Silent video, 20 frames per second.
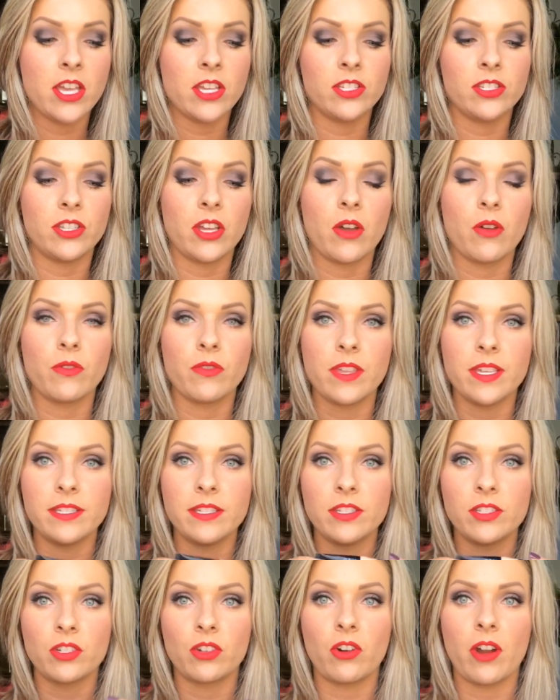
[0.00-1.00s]
So this
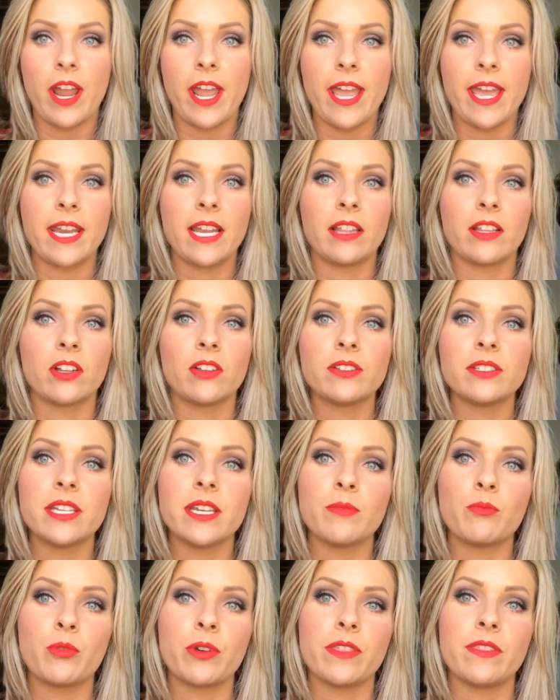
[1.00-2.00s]
is great, and a little
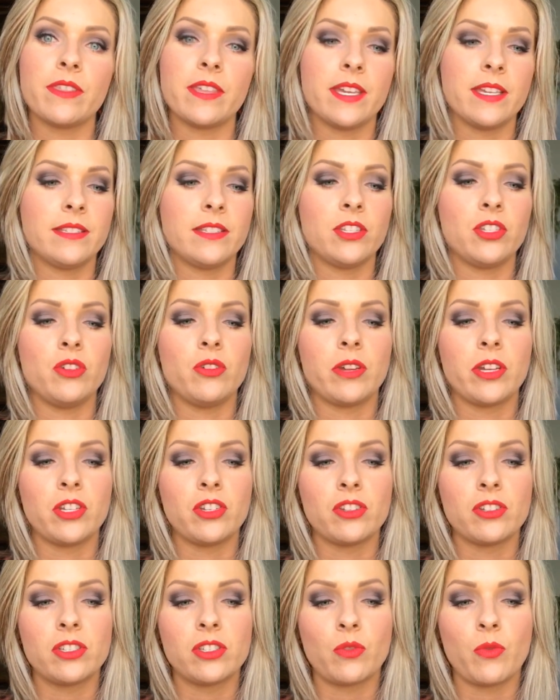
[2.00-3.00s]
tip with this is you can
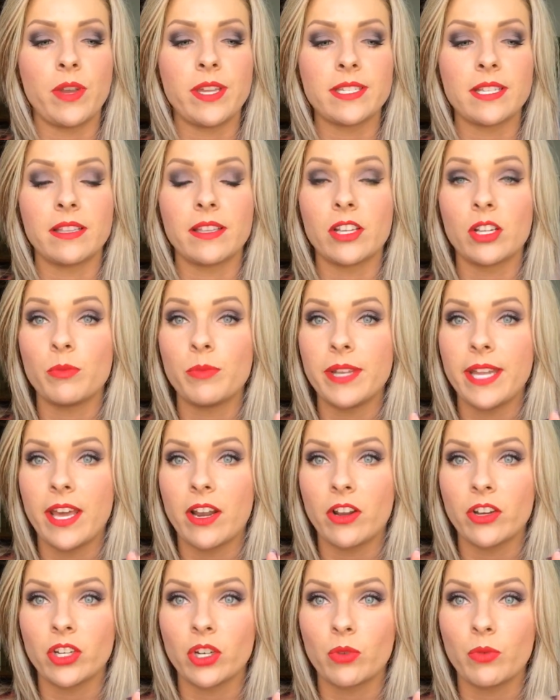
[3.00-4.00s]
just squeeze a little bit
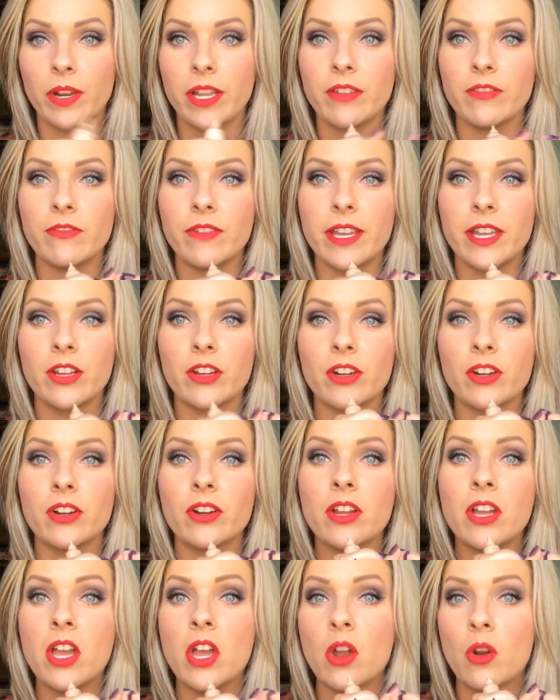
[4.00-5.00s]
out on your ring
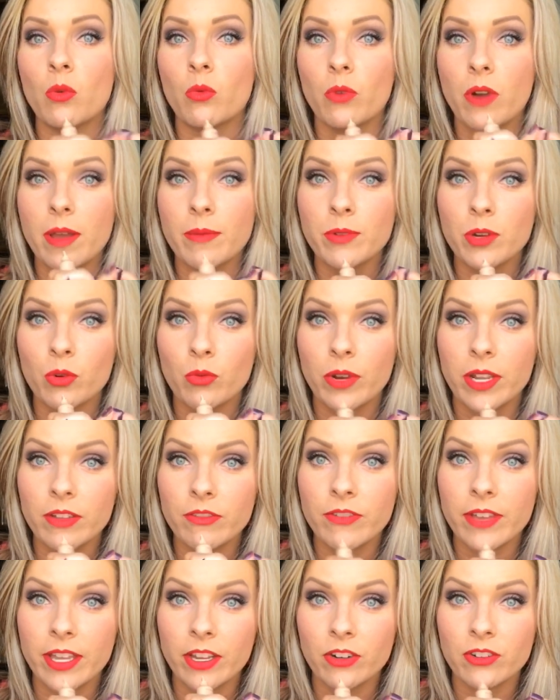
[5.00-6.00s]
finger, rub your ring
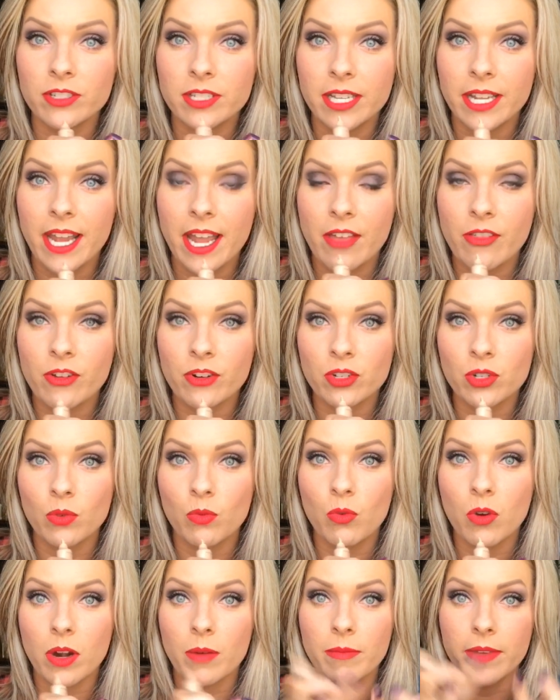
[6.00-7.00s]
fingers together to
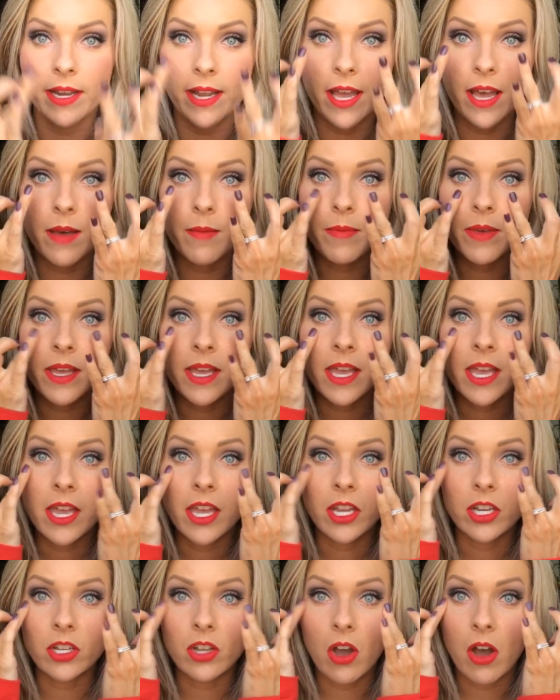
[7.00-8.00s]
warm it up,
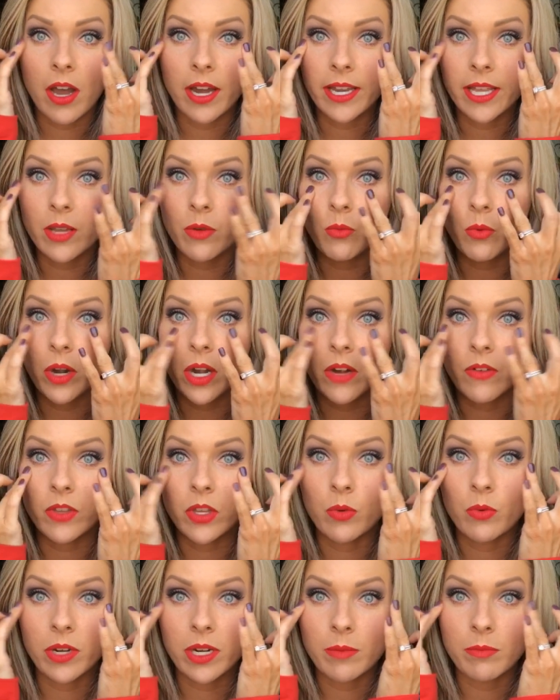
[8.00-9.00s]
dot it wherever
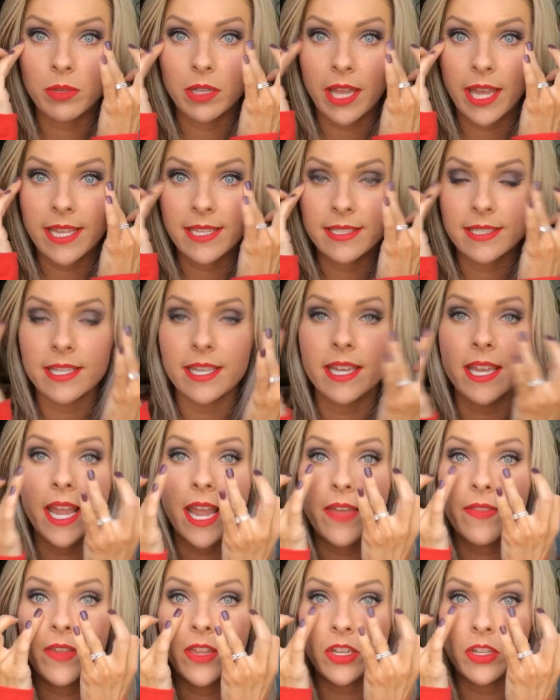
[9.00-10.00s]
you want to place it,
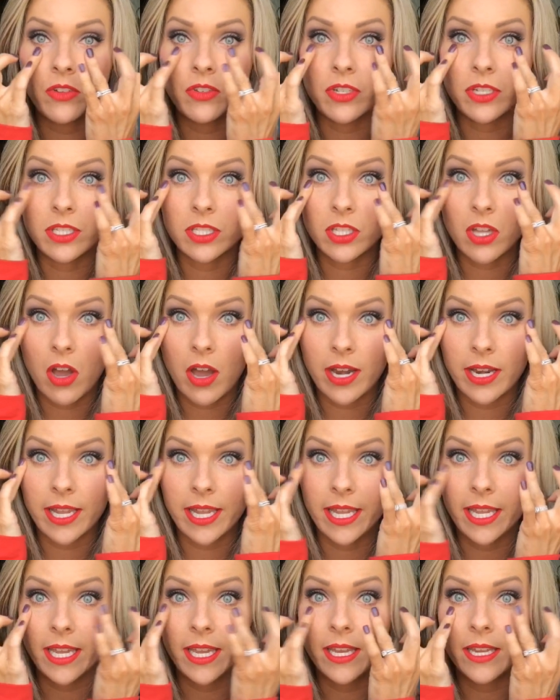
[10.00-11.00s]
and then you just dot
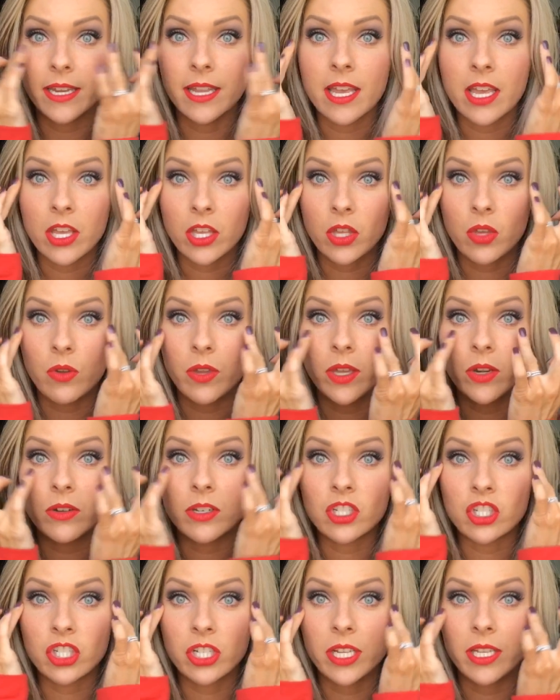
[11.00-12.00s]
it in. You
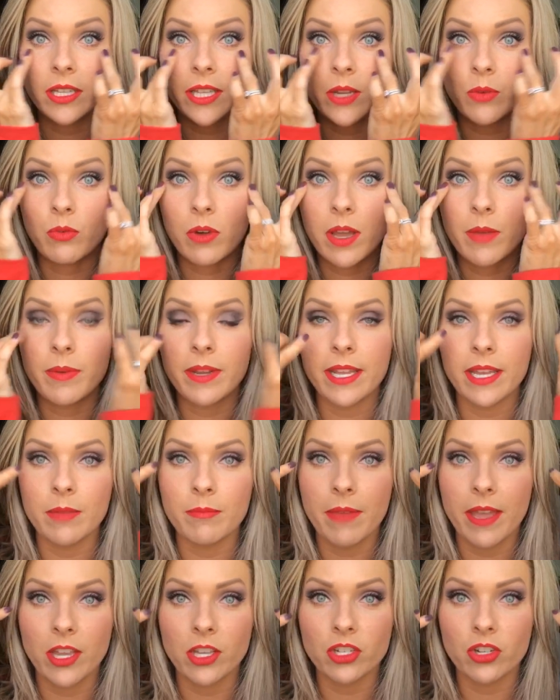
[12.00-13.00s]
can gently rub it
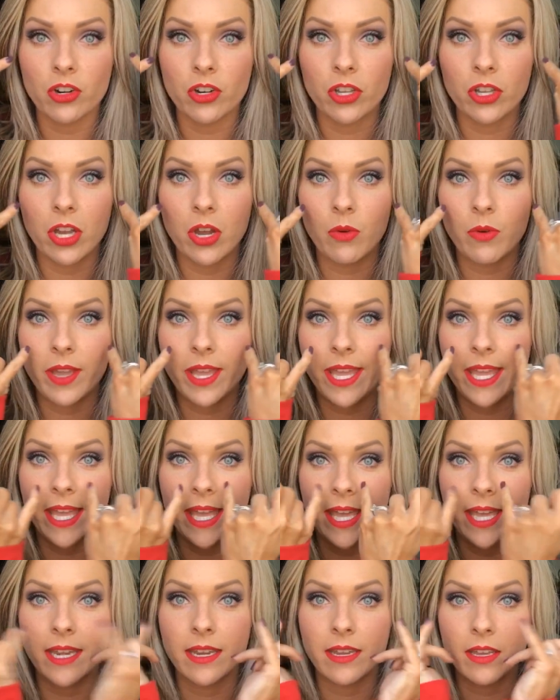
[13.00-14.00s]
in, make sure you go
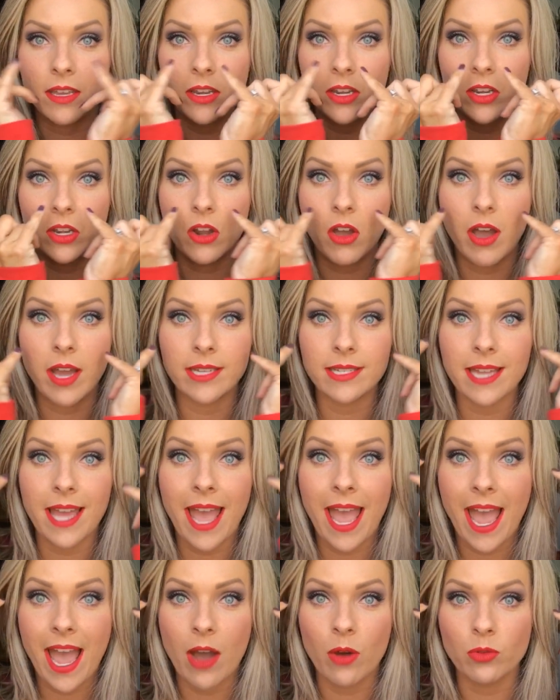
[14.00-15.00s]
in, not
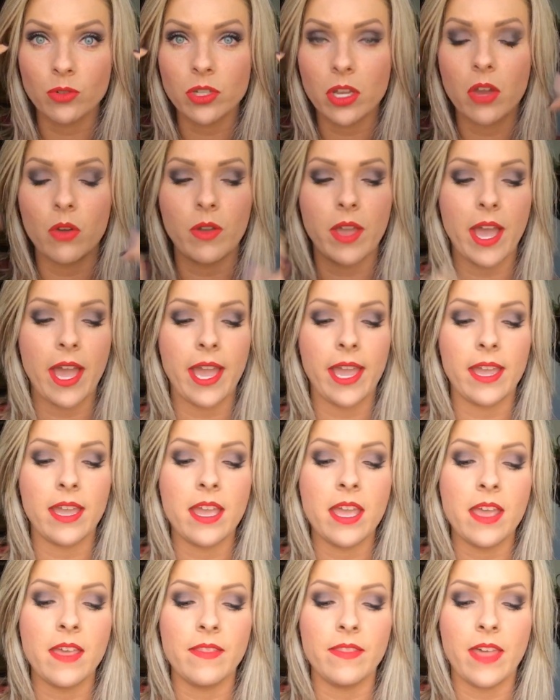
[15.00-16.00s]
out, okay?
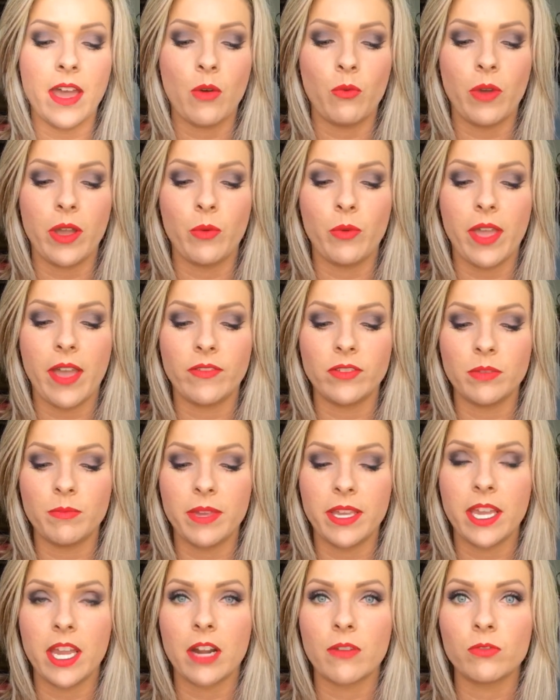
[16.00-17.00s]
That way we have to
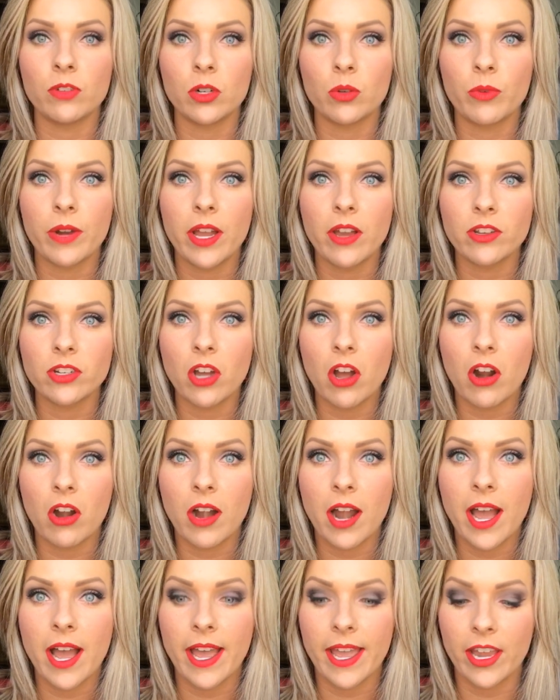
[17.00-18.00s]
be careful around
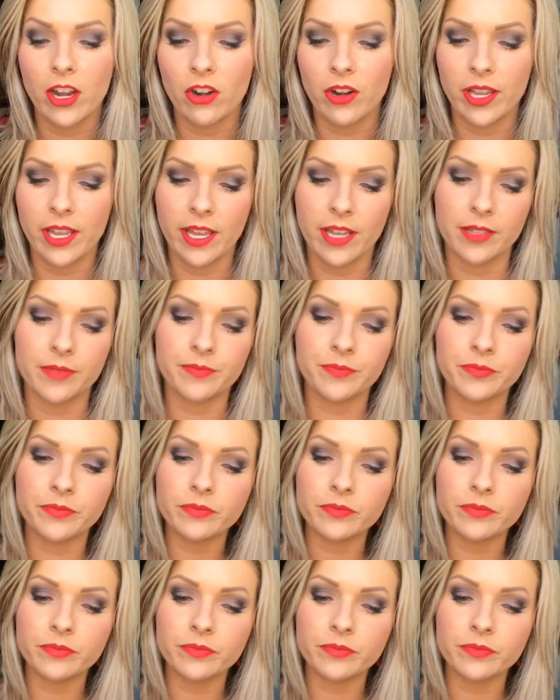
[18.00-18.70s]
our eye area.